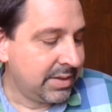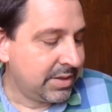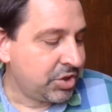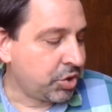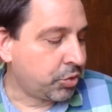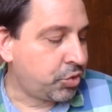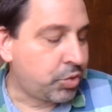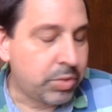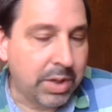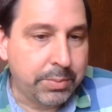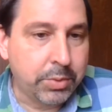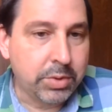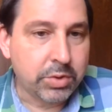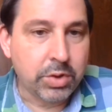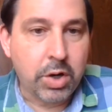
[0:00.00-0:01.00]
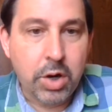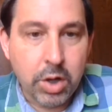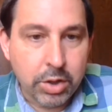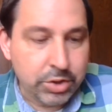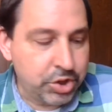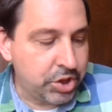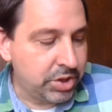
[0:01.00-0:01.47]
Shall trouble or
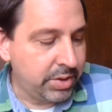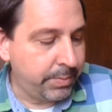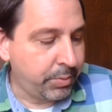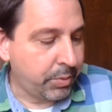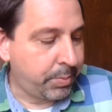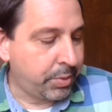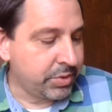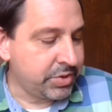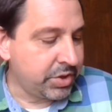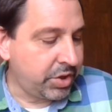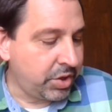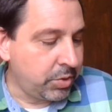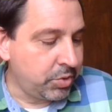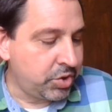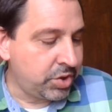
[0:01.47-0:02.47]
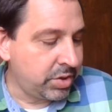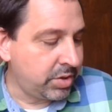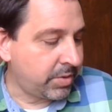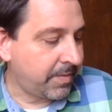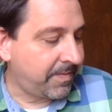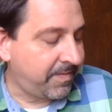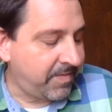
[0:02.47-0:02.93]
hardship or persecution
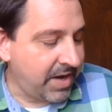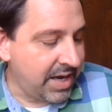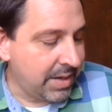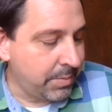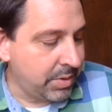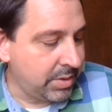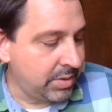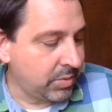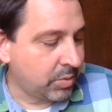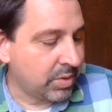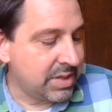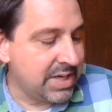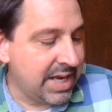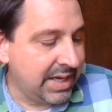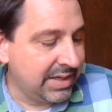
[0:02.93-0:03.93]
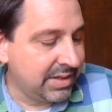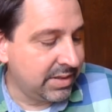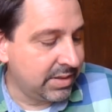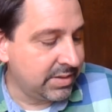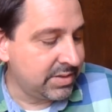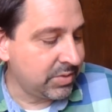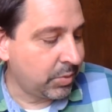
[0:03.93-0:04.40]
or famine or
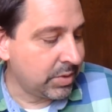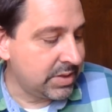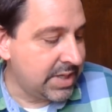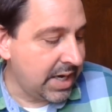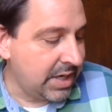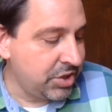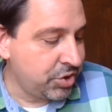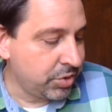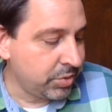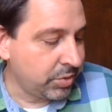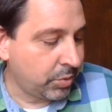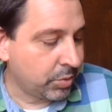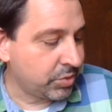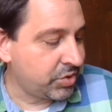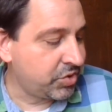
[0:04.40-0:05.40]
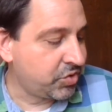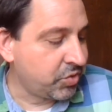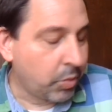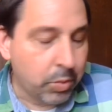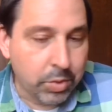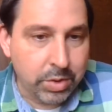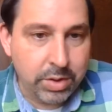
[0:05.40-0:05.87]
nakedness or danger or
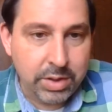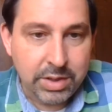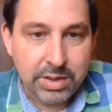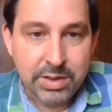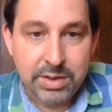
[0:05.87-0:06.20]
sword?"